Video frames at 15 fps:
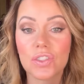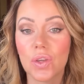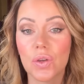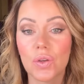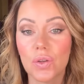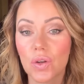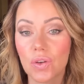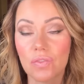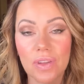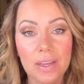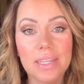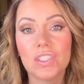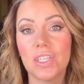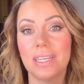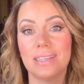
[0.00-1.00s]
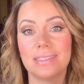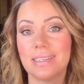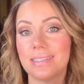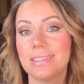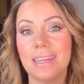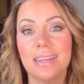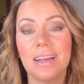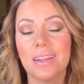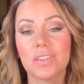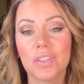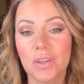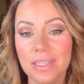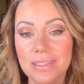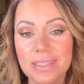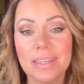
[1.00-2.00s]
So your foundation is $16,
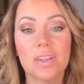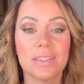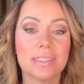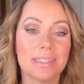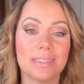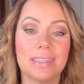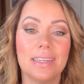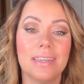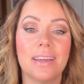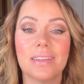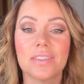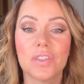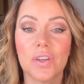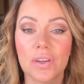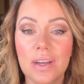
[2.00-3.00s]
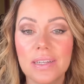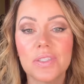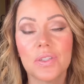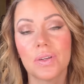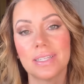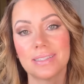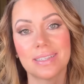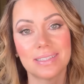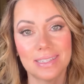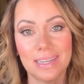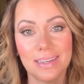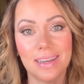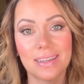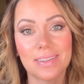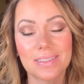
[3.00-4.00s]
your concealer is $16, your contour is
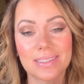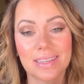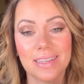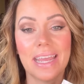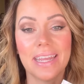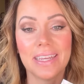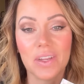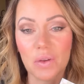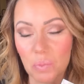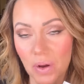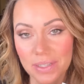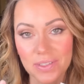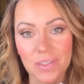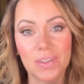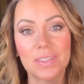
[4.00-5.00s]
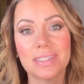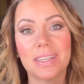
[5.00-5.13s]
$16, and your bronzer.